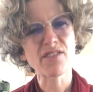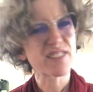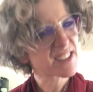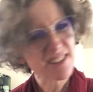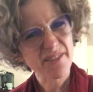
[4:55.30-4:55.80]

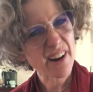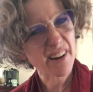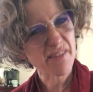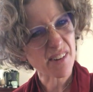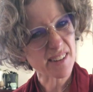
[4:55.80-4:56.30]
So
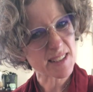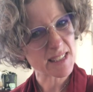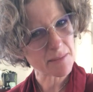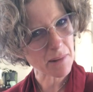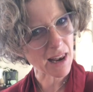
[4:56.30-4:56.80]
very, very
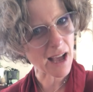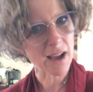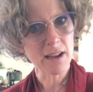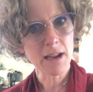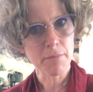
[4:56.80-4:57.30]
similar
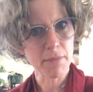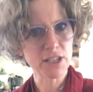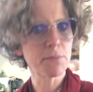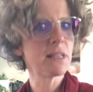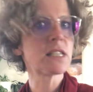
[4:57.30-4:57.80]

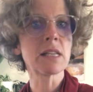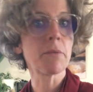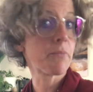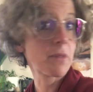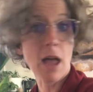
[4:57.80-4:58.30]
measurements,
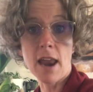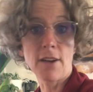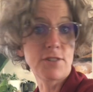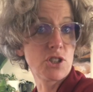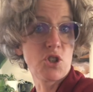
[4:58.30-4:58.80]
and
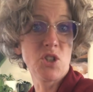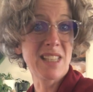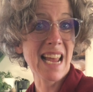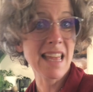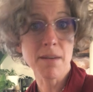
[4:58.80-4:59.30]
I've just used
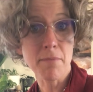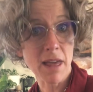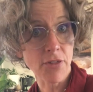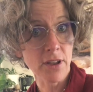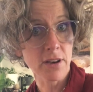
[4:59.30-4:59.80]
either
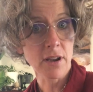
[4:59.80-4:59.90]
method